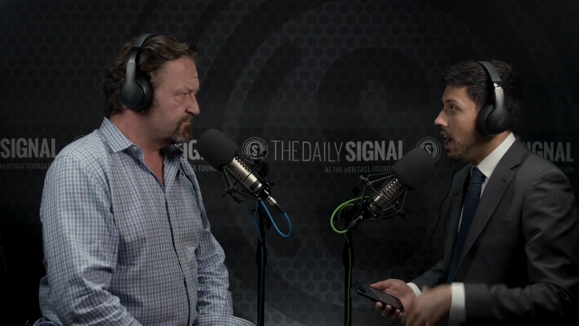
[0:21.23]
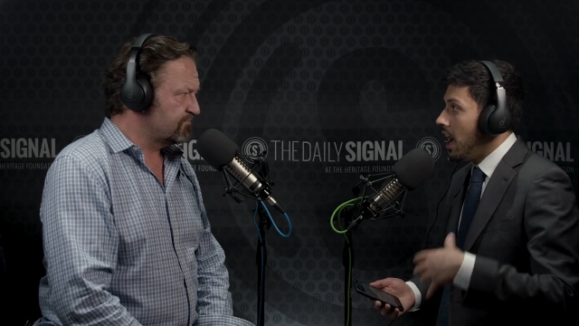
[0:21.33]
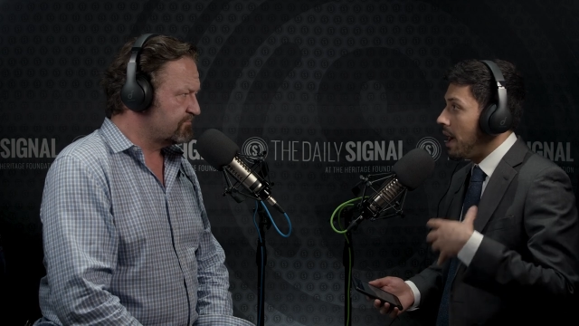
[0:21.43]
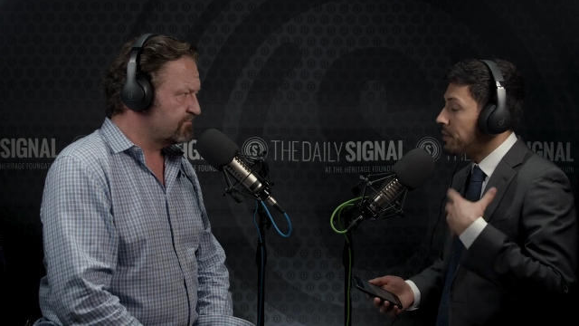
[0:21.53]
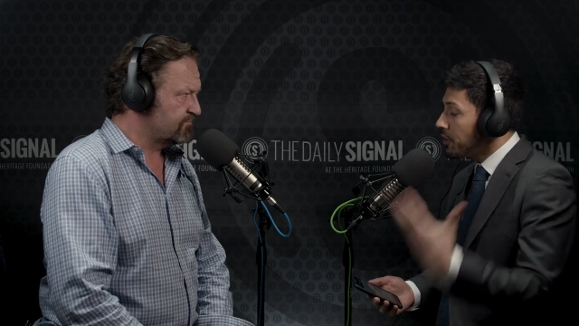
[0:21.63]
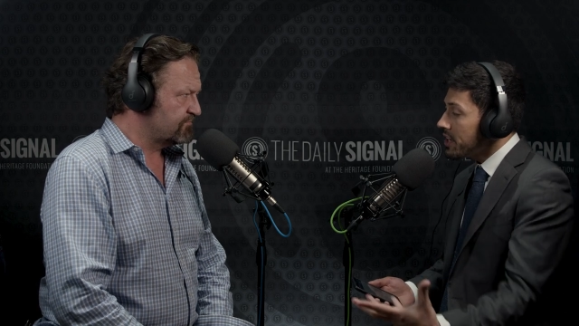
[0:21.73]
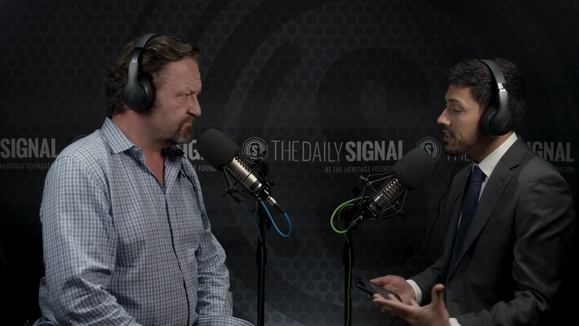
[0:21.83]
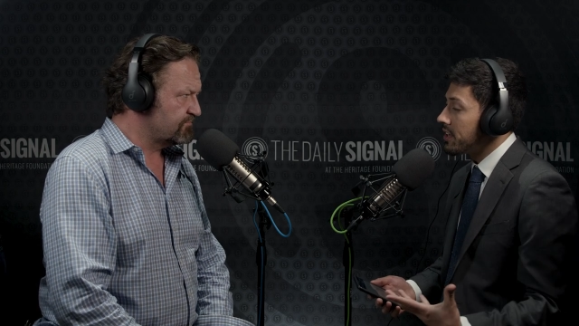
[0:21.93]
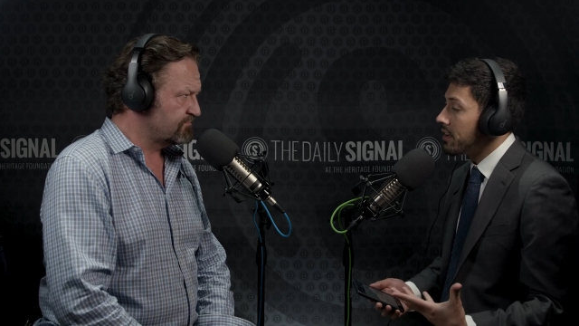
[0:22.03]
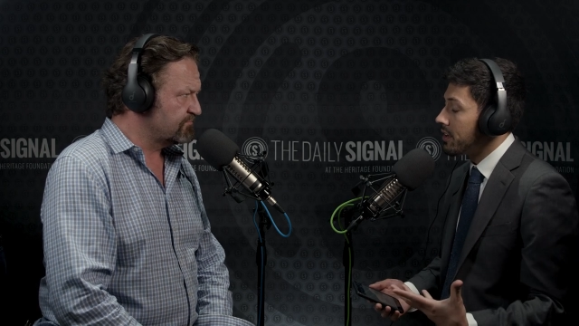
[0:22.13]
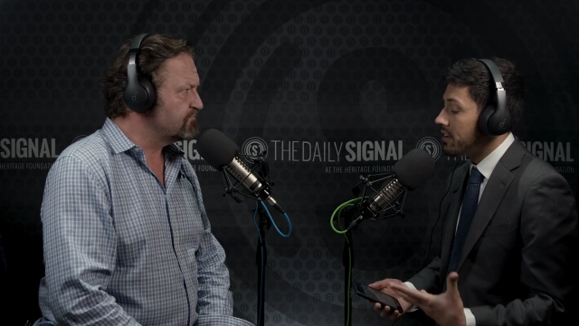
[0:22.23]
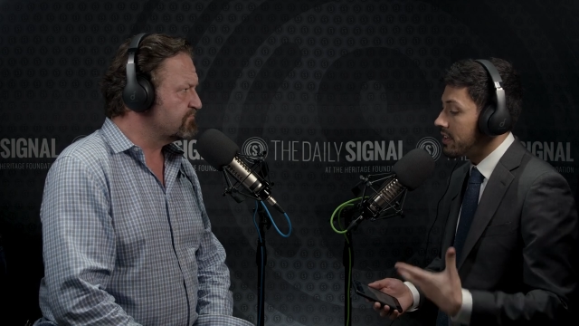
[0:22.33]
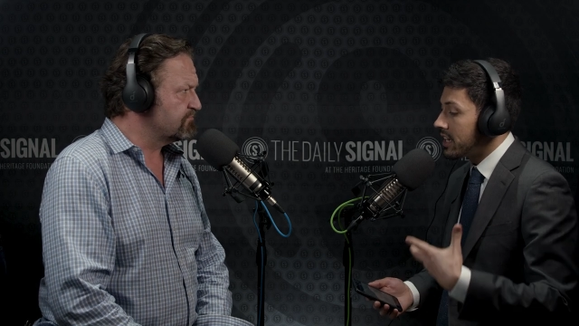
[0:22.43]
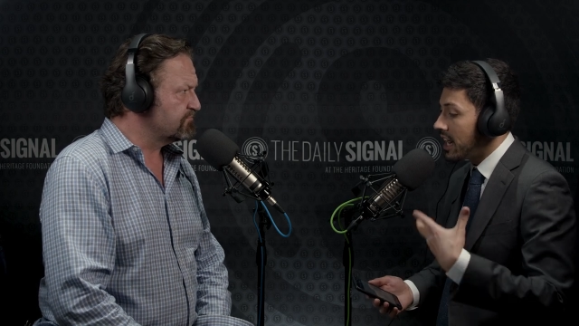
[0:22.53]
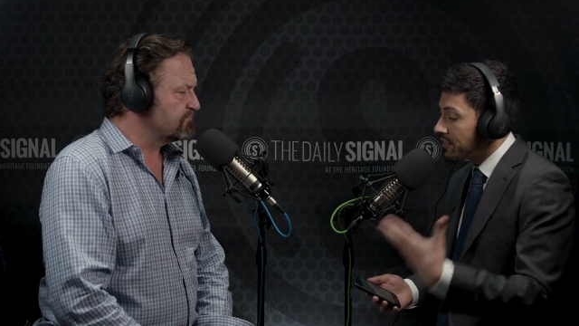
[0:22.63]
Speaker 1: I'm curious
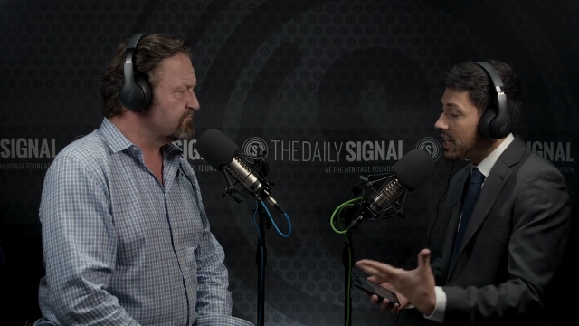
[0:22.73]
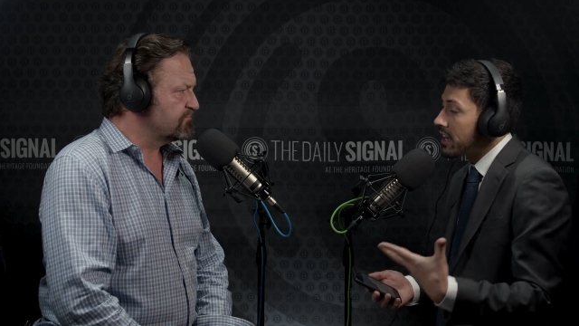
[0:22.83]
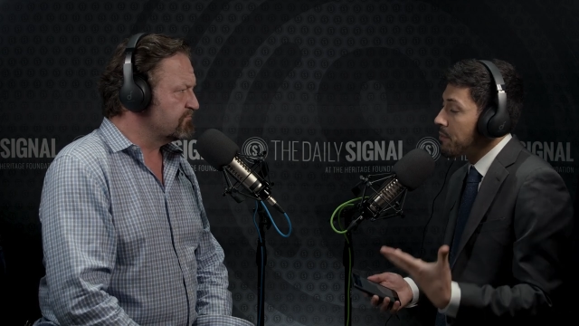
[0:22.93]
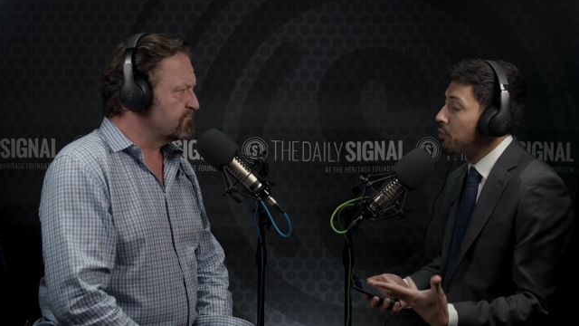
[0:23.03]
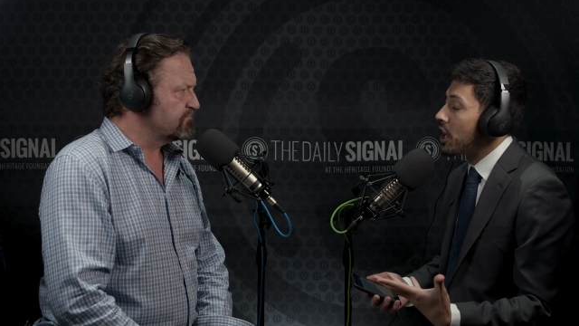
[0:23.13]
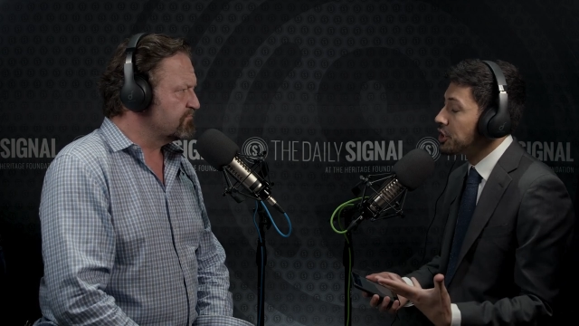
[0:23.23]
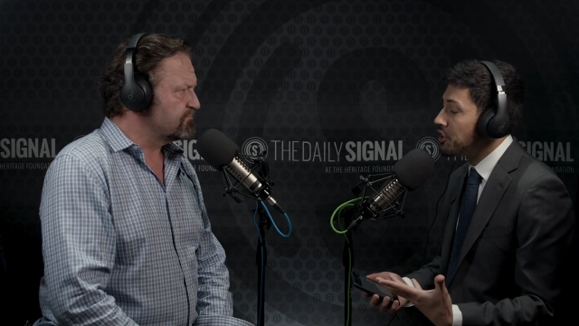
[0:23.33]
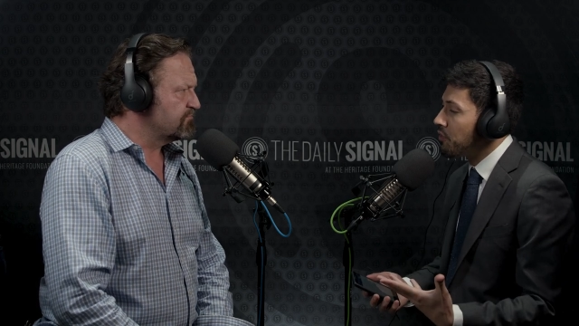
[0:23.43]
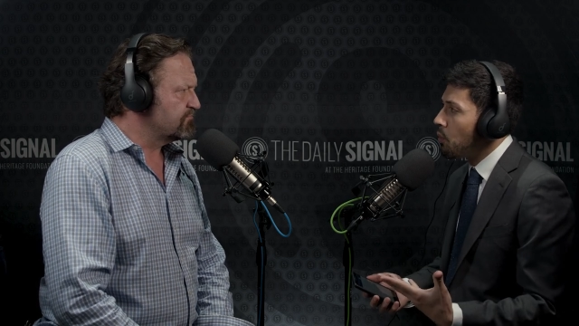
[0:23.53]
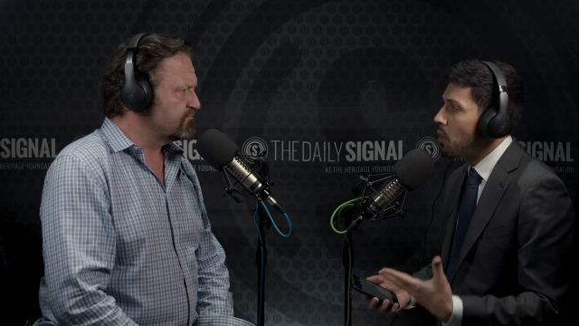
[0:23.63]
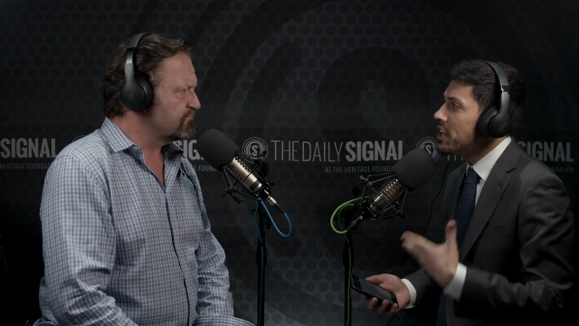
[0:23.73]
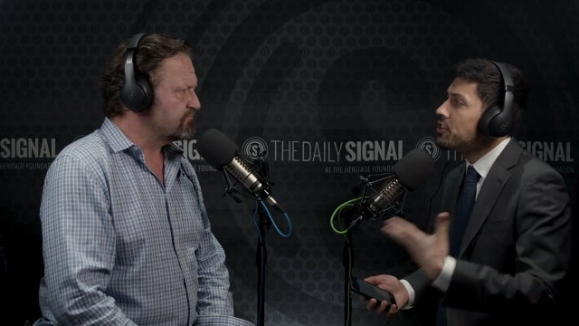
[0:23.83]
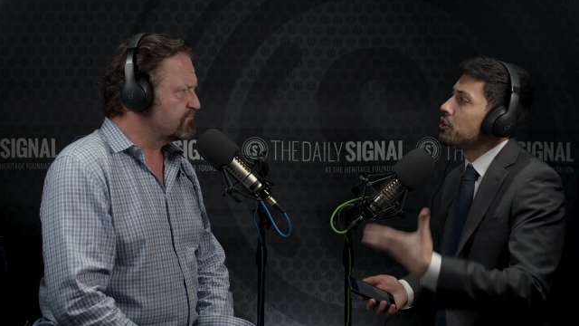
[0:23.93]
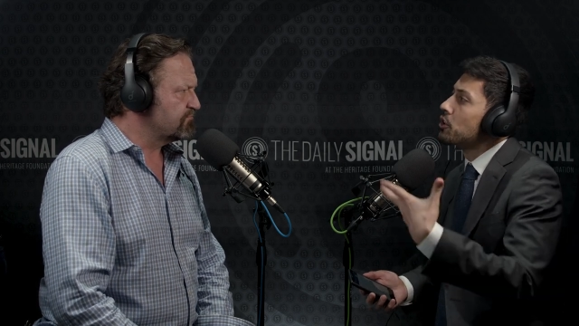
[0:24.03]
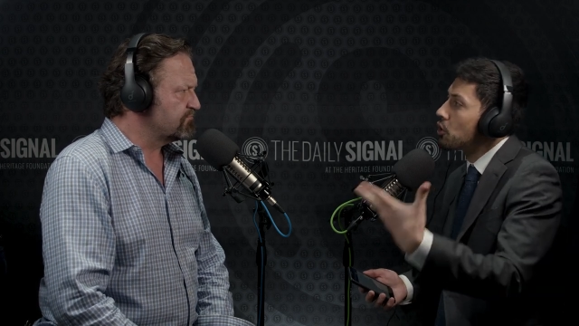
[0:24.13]
to kind of get an impression of what
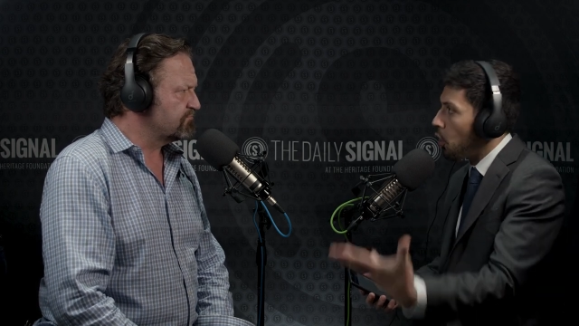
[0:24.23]
is your